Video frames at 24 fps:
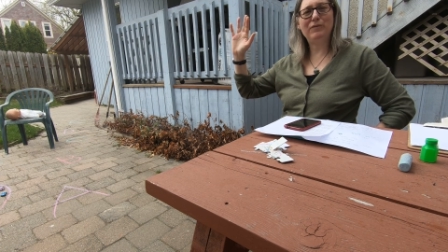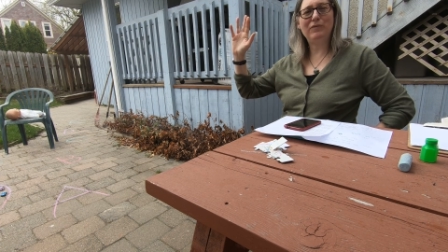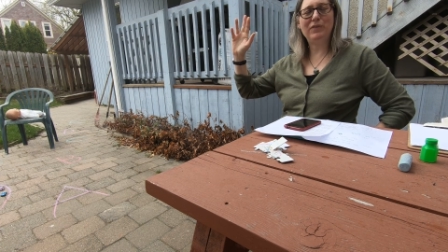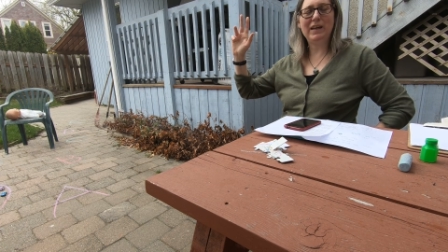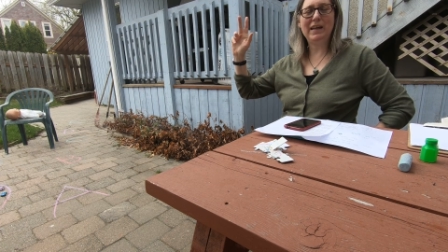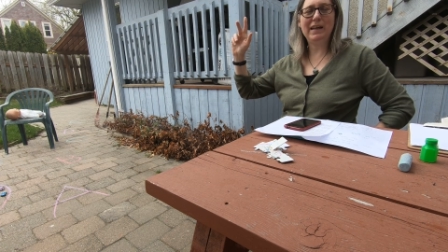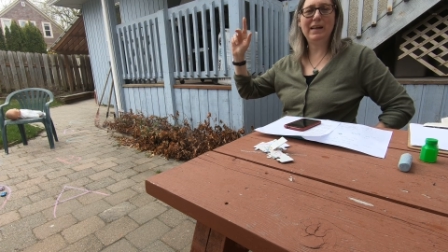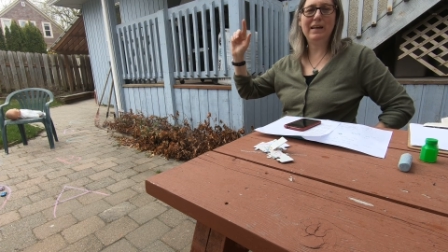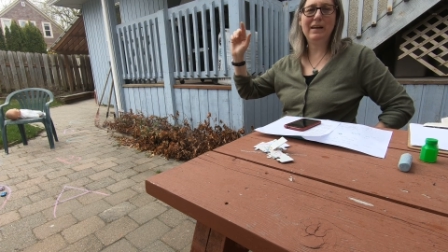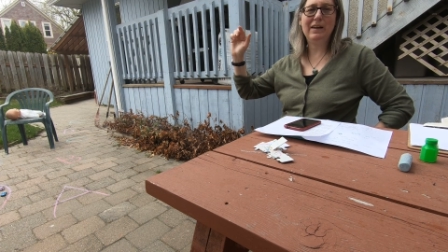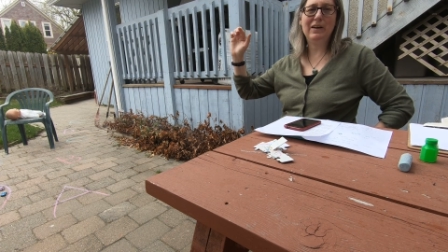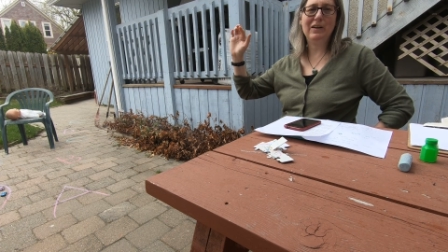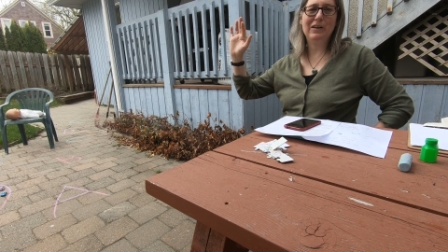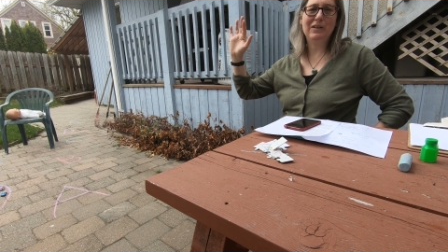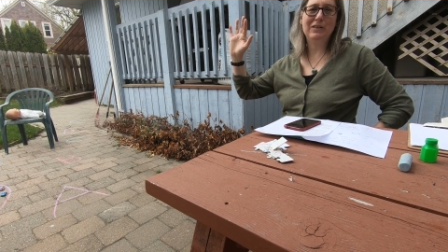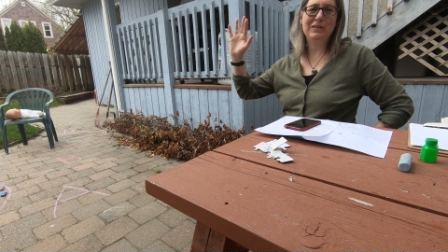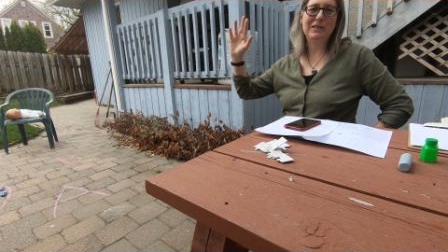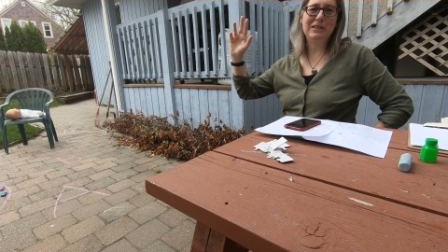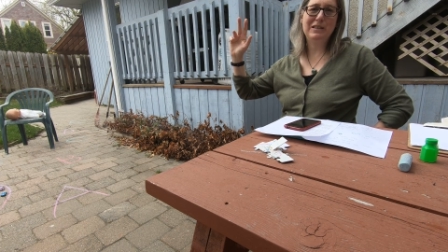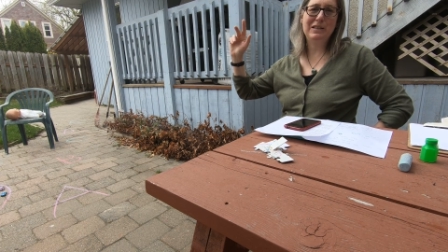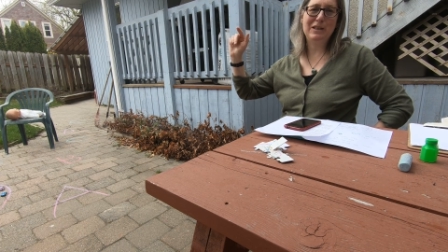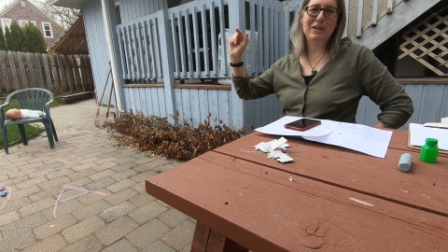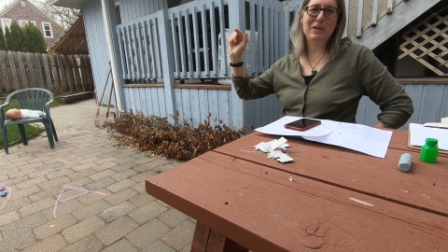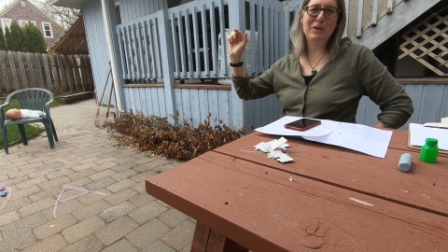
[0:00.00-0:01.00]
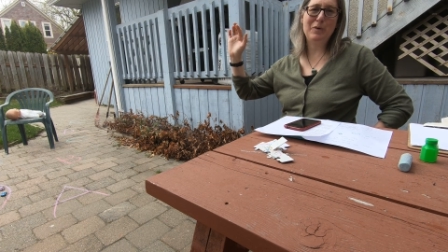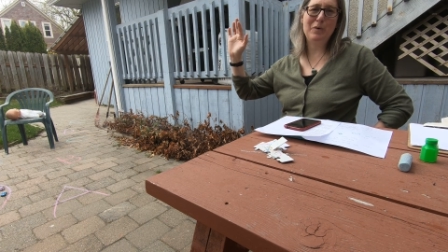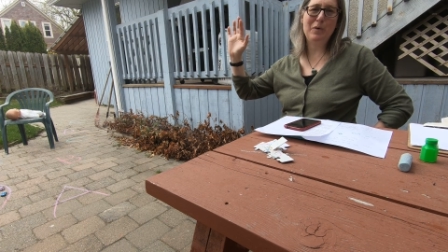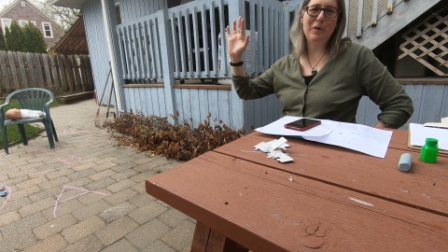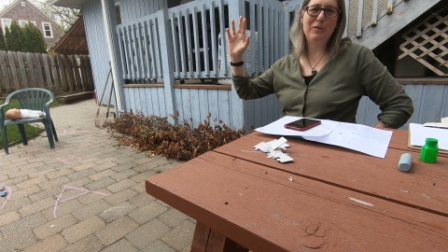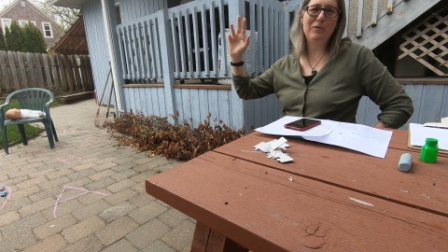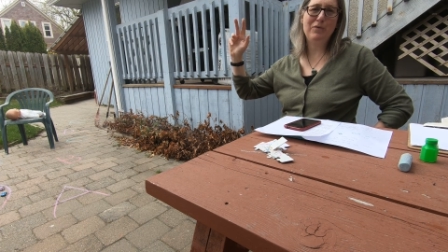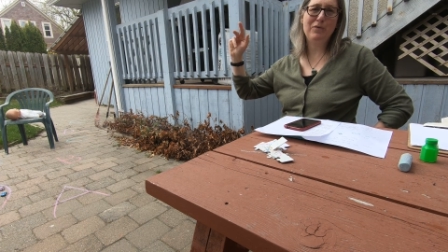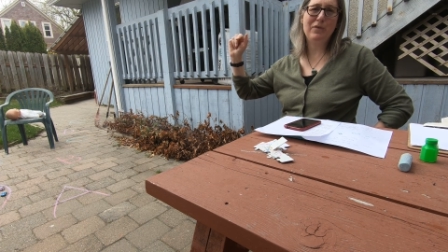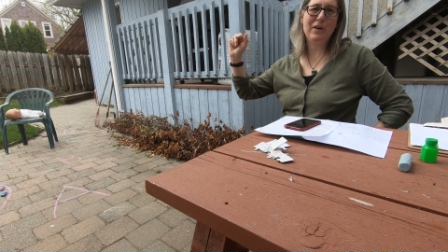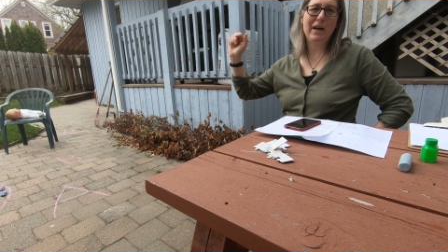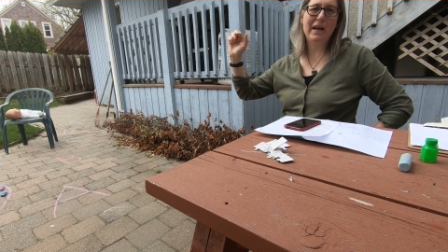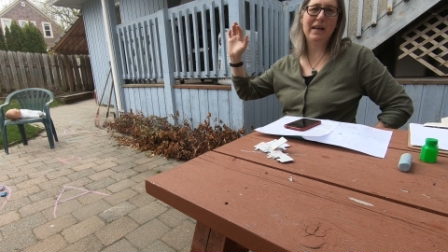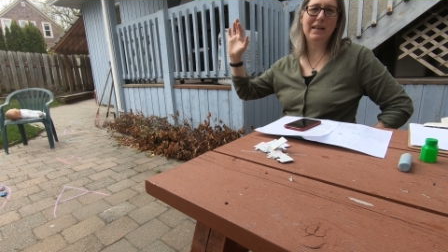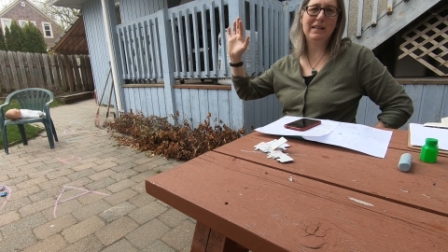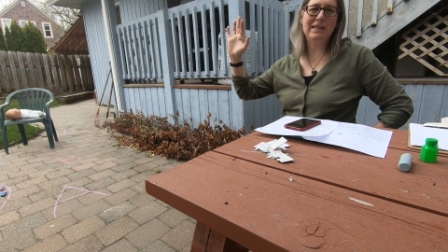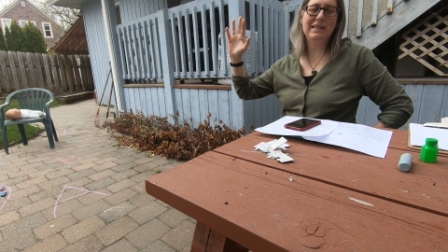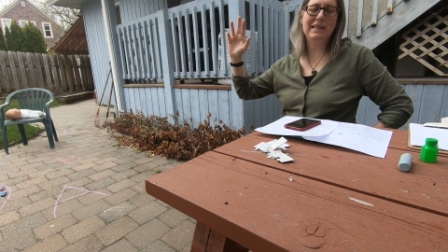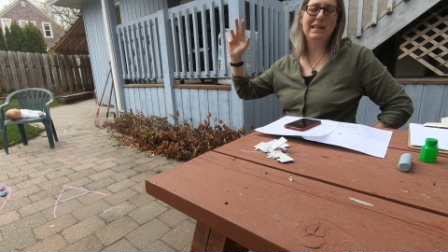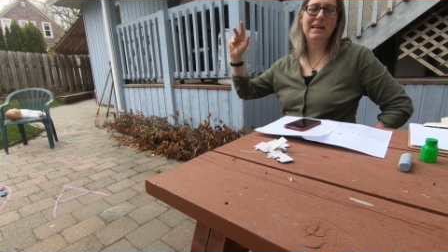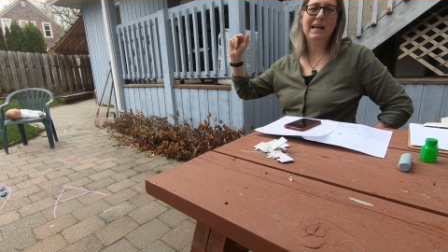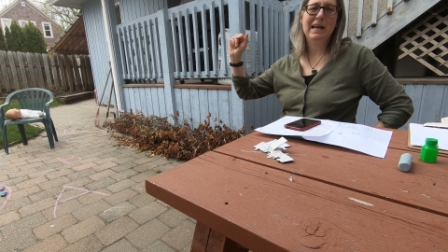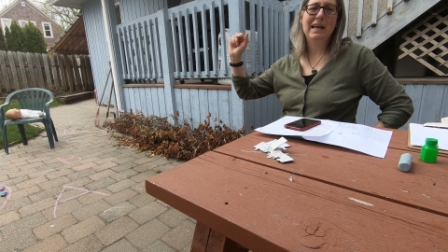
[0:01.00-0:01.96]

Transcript: fingers to a friend.